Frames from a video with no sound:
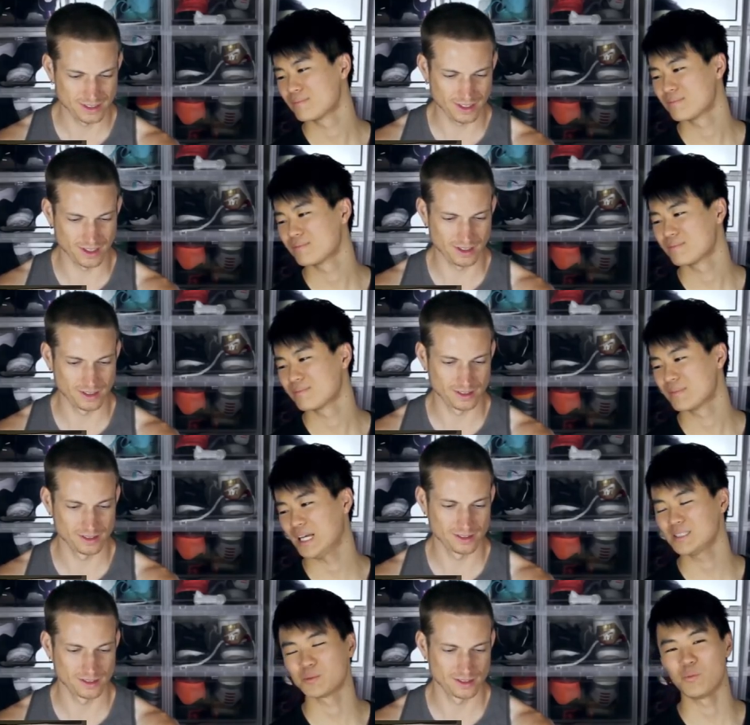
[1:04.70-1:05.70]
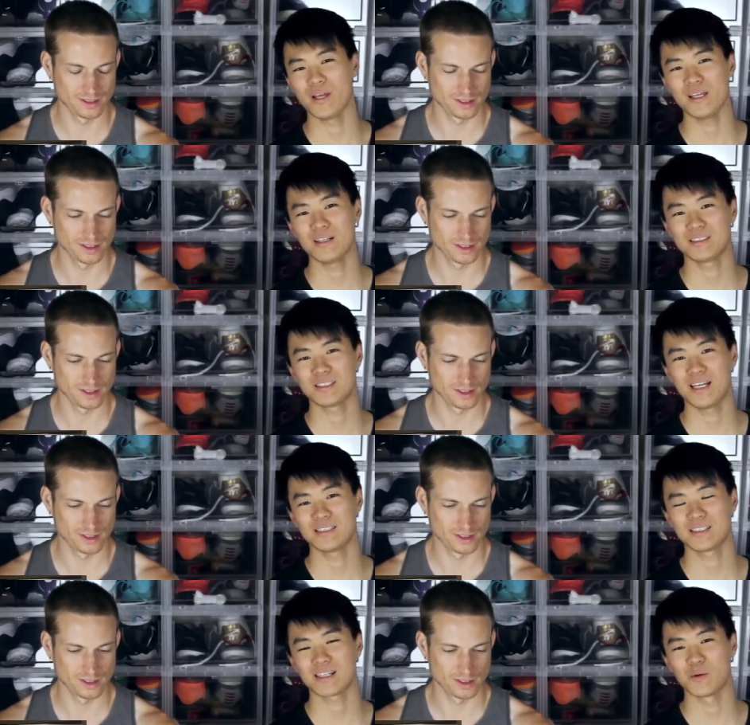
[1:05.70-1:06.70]
Speaker 1: know, has weight as it
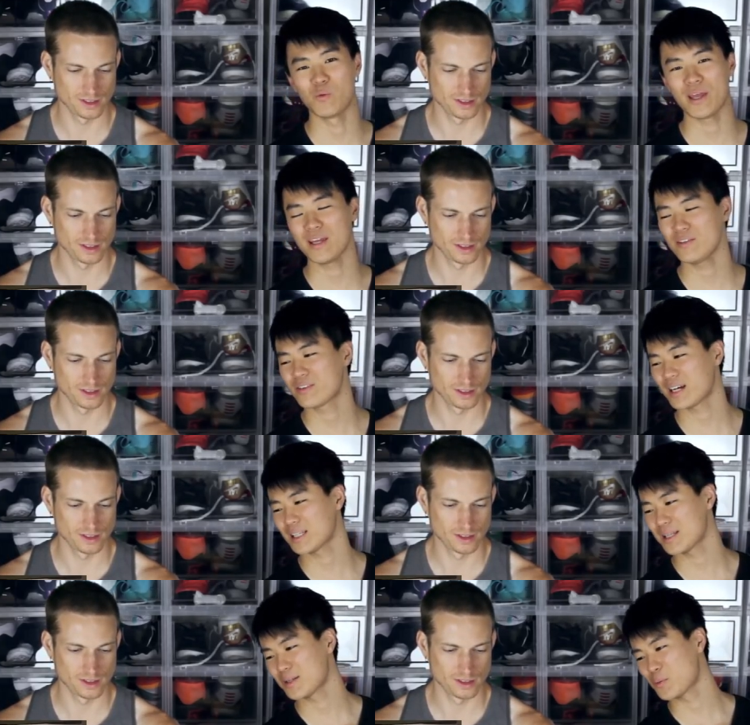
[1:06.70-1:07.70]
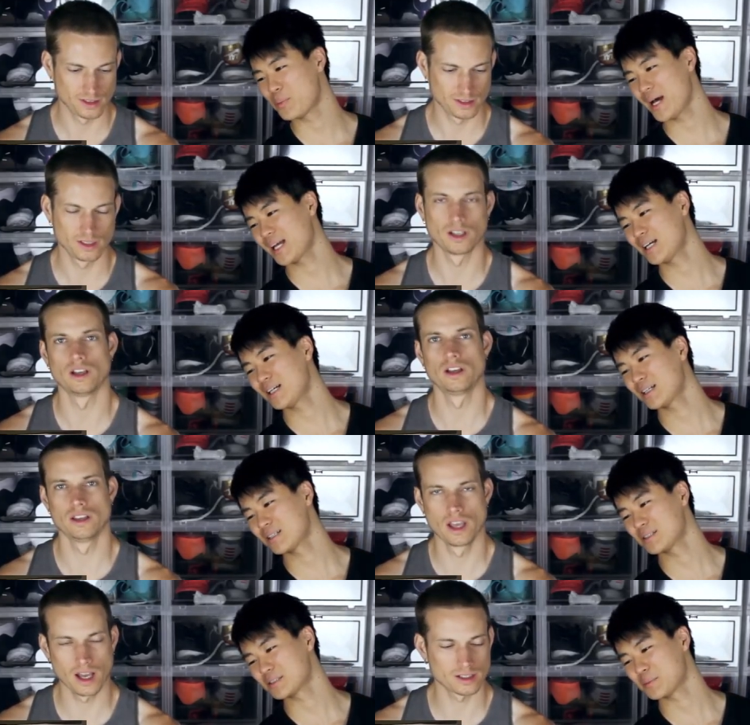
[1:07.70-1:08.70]
has like a wave kind of little pattern.
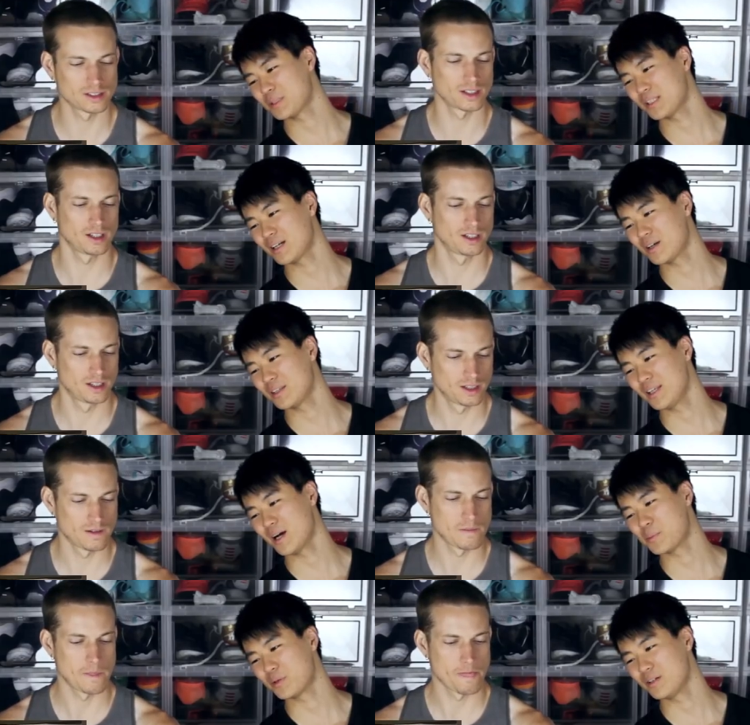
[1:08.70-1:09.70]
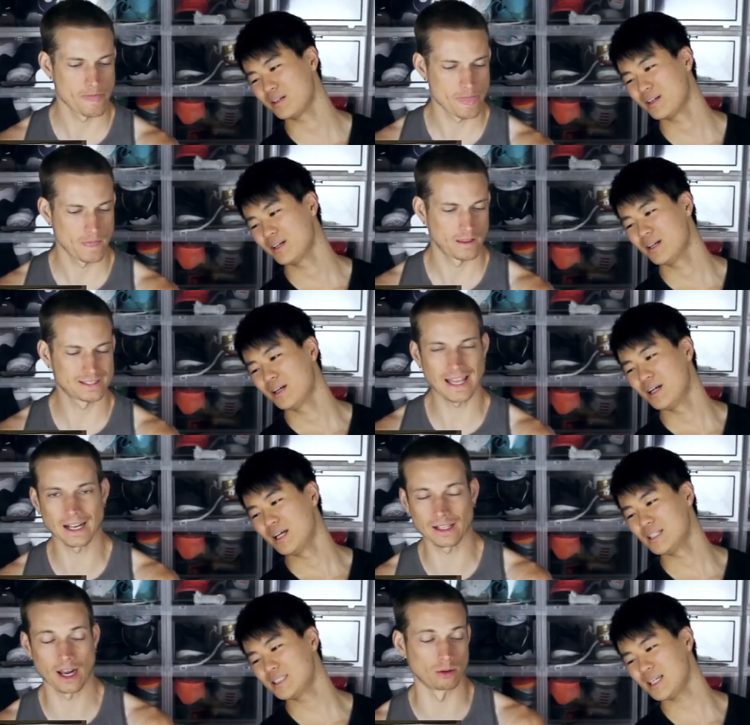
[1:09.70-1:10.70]
Yes. Something on the upper.
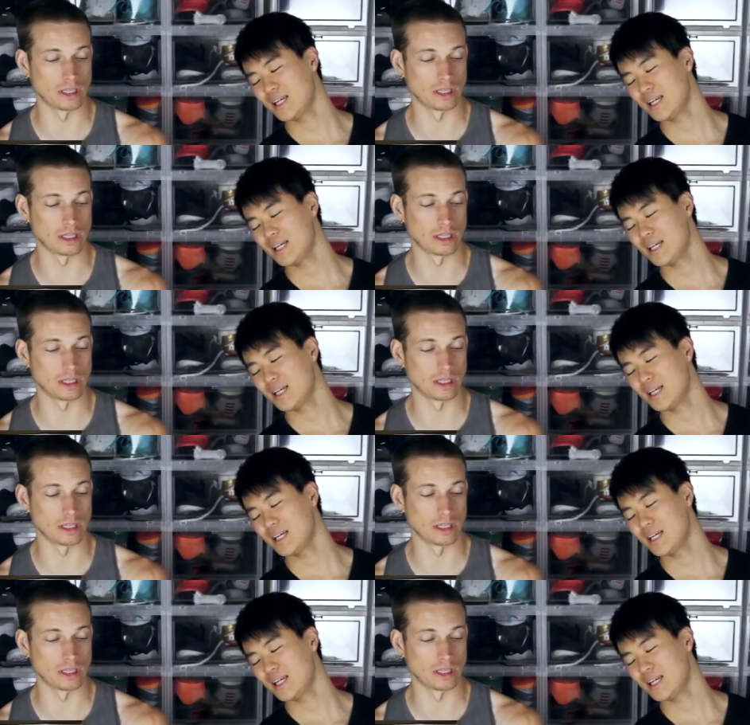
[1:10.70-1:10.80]
Aesthetically, I don't